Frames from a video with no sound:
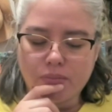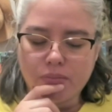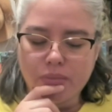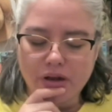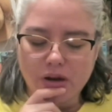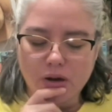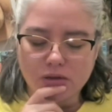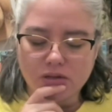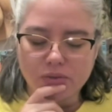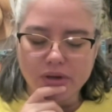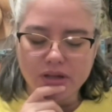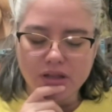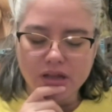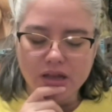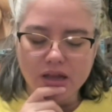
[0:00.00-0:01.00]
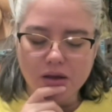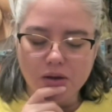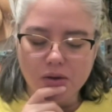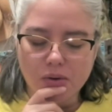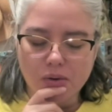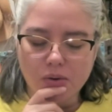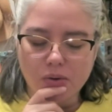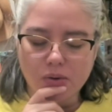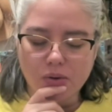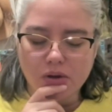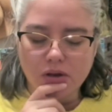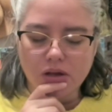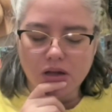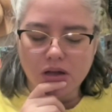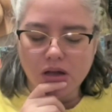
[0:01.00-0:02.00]
but ultimately,
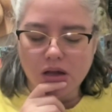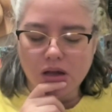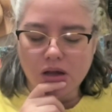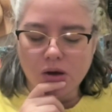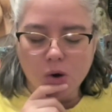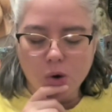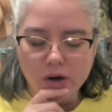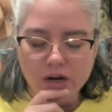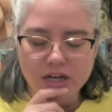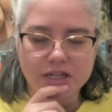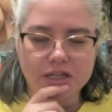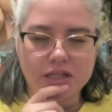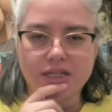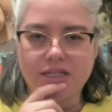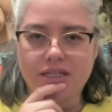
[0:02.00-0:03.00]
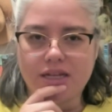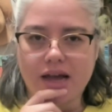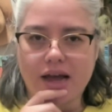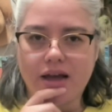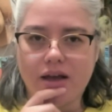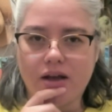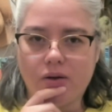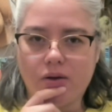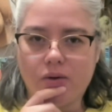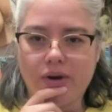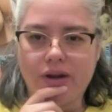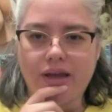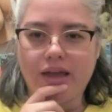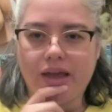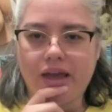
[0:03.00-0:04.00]
according to Lestat, when
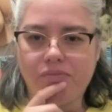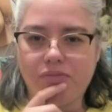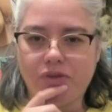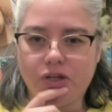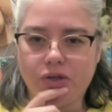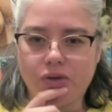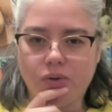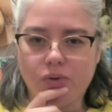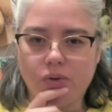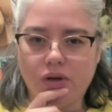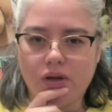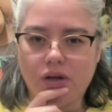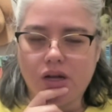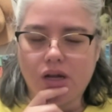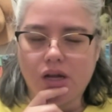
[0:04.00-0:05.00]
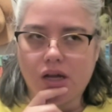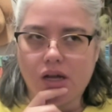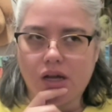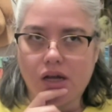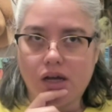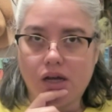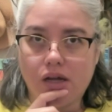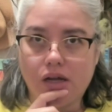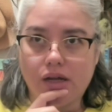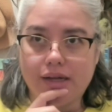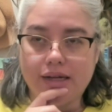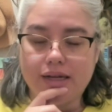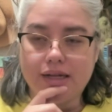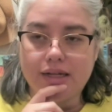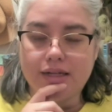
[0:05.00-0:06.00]
it came to
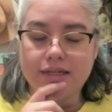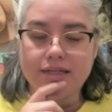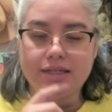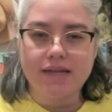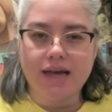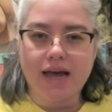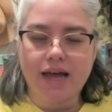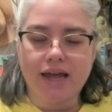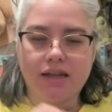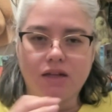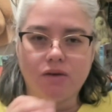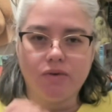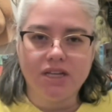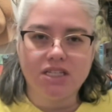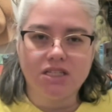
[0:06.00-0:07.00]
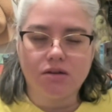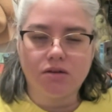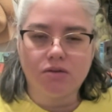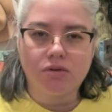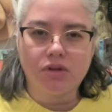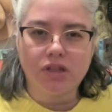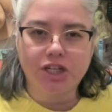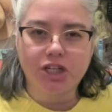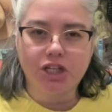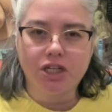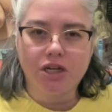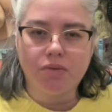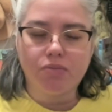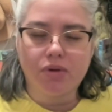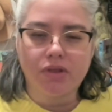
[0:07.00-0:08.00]
Lestat and Louis'
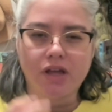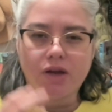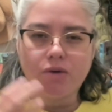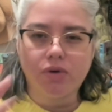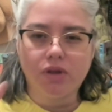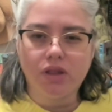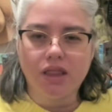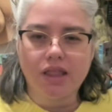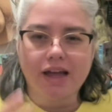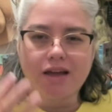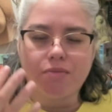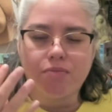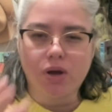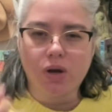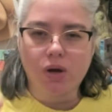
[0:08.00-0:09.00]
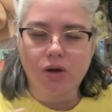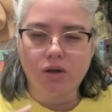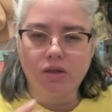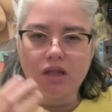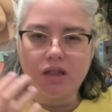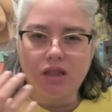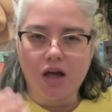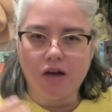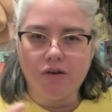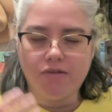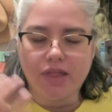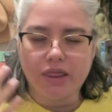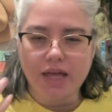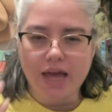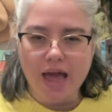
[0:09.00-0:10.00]
relationship, they really like mirrored the love
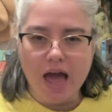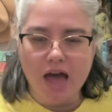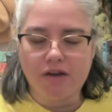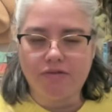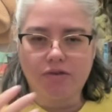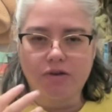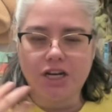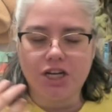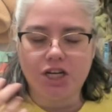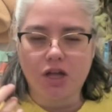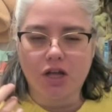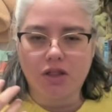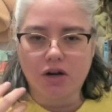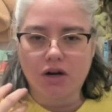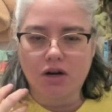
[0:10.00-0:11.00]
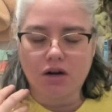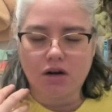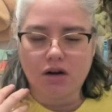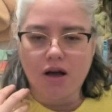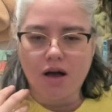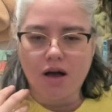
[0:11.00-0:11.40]
that they had for each other.